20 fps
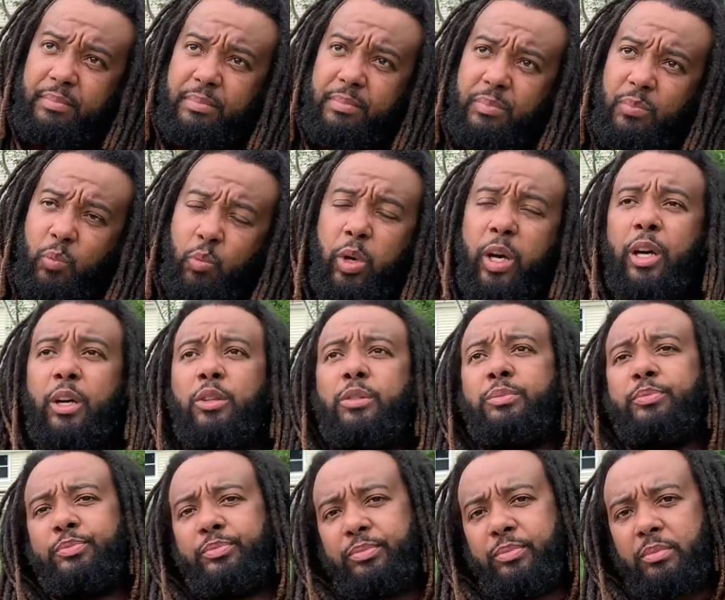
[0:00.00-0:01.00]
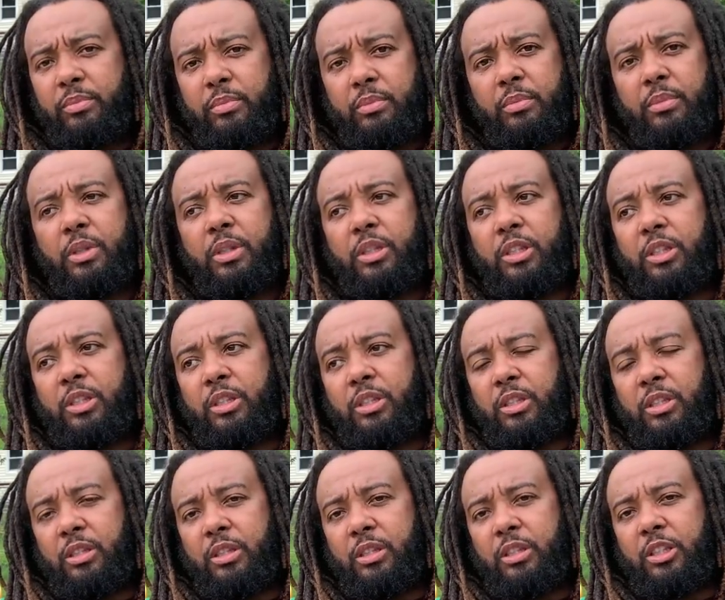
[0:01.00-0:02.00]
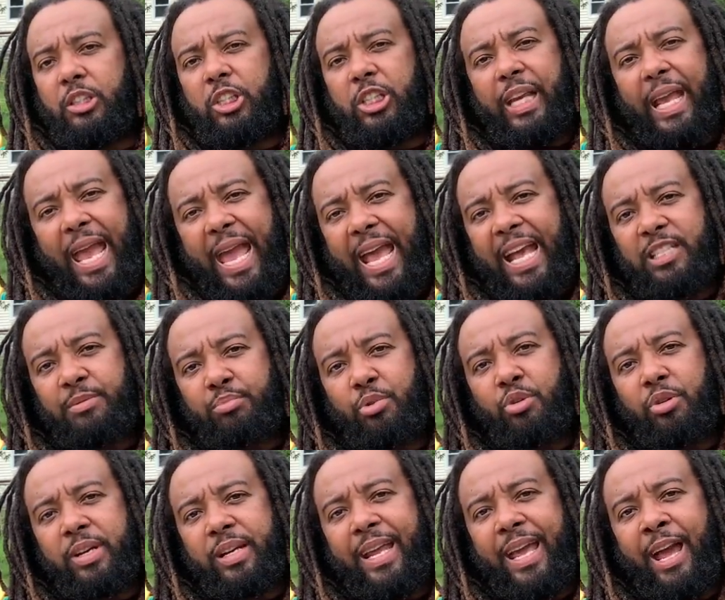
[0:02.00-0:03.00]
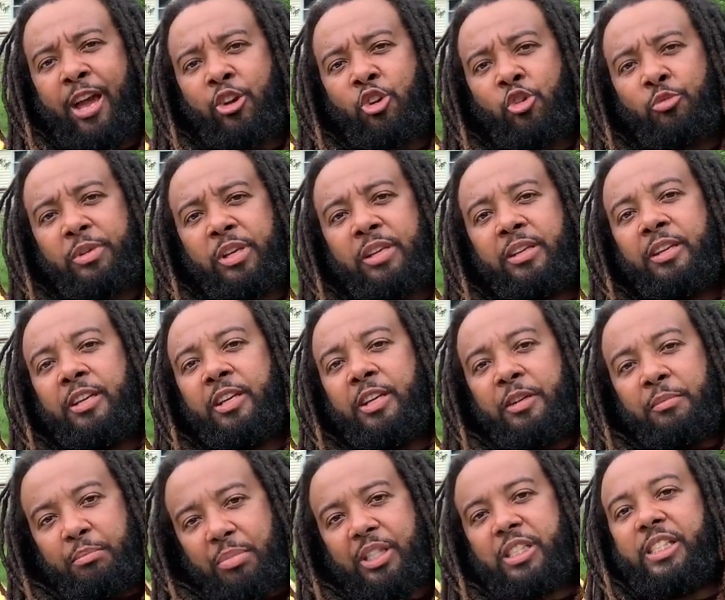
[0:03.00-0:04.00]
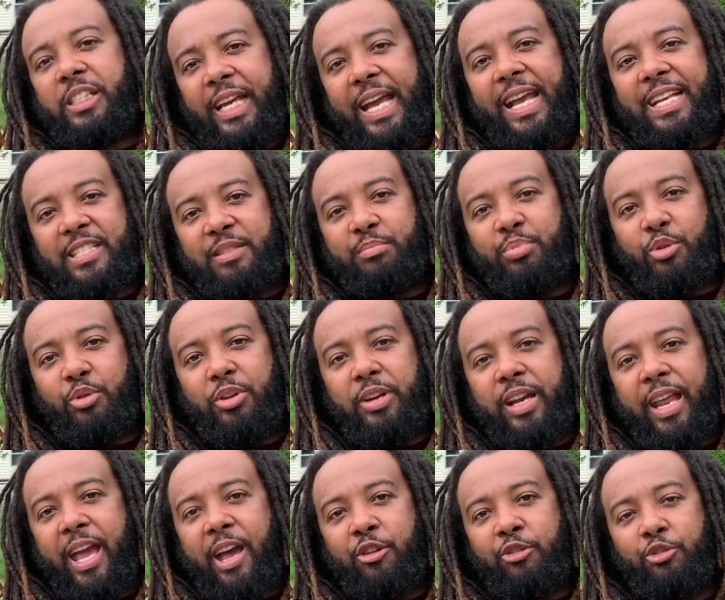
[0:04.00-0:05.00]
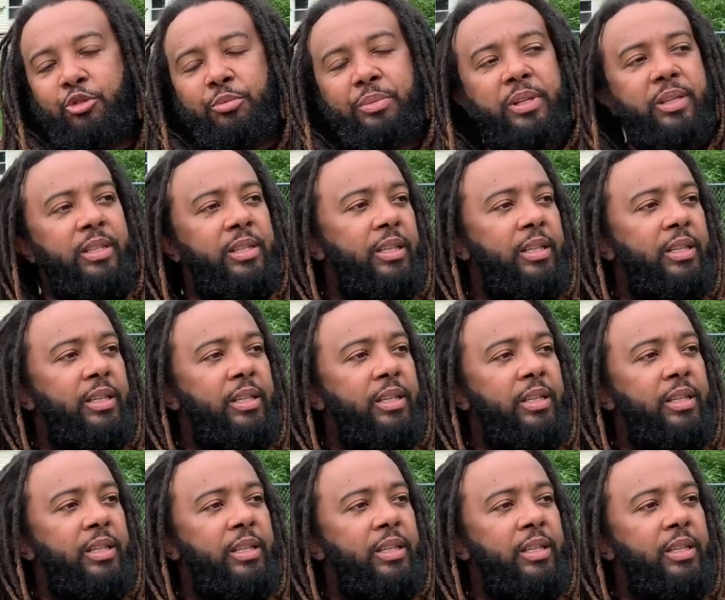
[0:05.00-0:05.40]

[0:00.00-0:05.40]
Well, she has broken down on me, but she hasn't broken down on me.